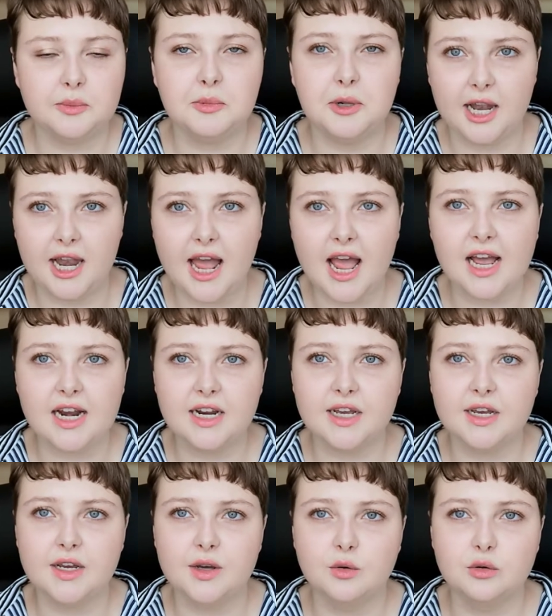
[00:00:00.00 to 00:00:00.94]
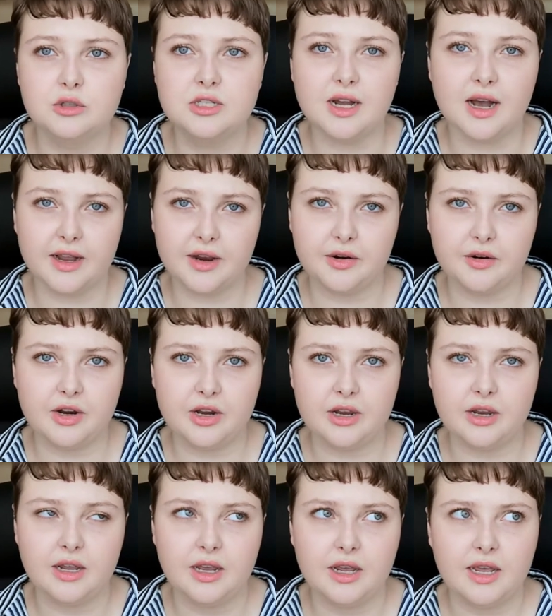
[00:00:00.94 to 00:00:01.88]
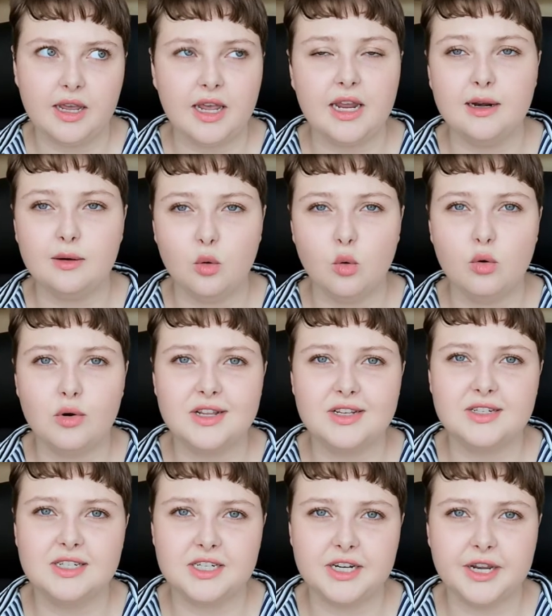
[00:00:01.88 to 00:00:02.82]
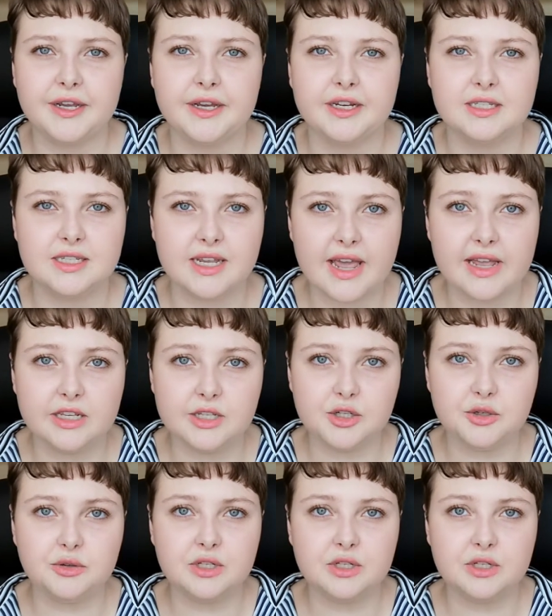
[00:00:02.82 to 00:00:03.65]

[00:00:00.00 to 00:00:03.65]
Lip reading: planner or diary in order to check a date.